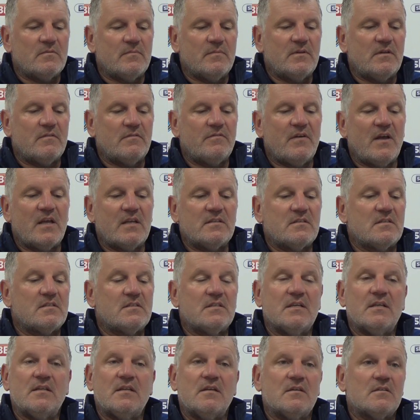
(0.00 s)
I mean, the fans have
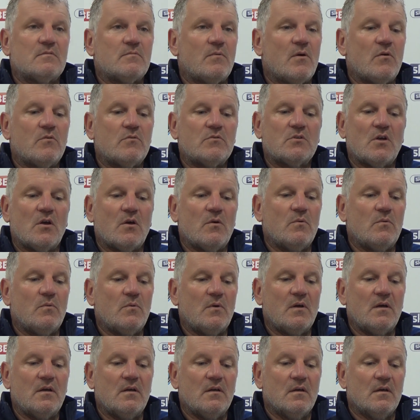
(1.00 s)
seen it as well.
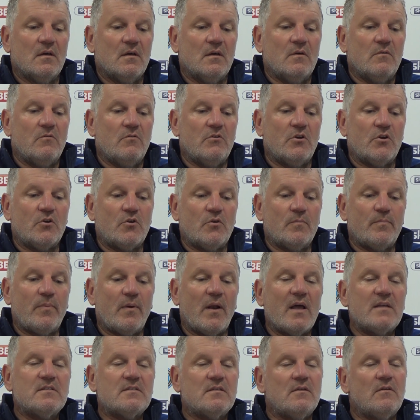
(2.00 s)
So we're in a good
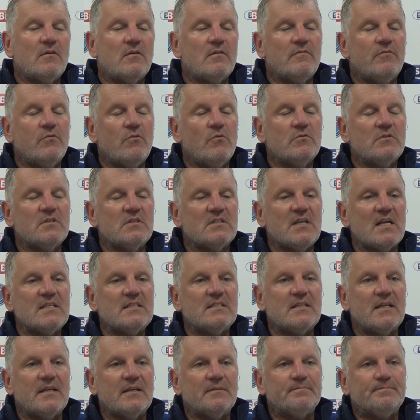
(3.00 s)
place and looking forward to
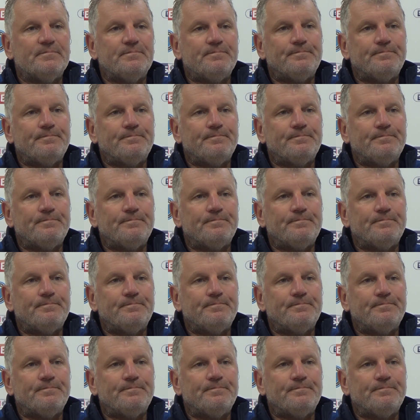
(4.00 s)
Saturday.